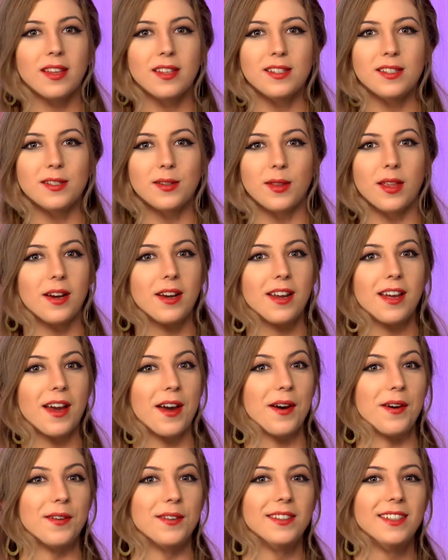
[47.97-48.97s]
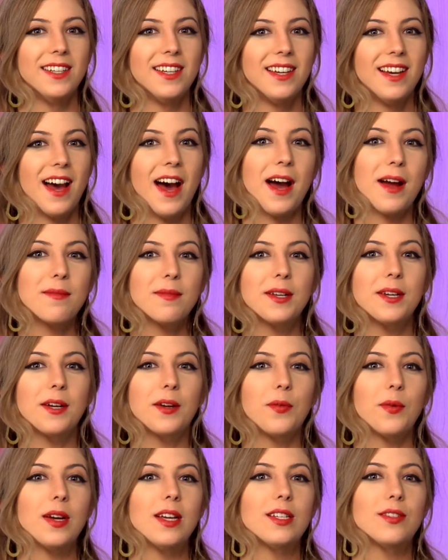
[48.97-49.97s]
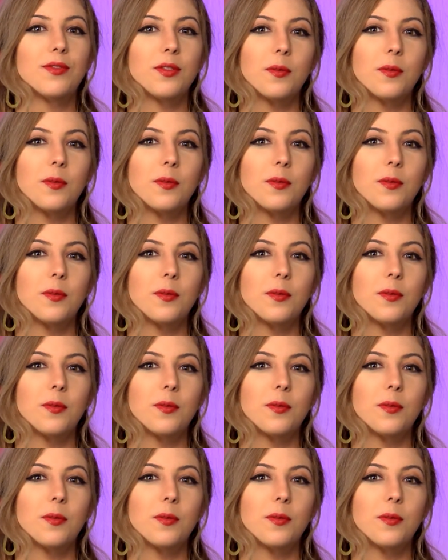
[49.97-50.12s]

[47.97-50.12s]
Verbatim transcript: So there you go. I'm Lyric Weiss.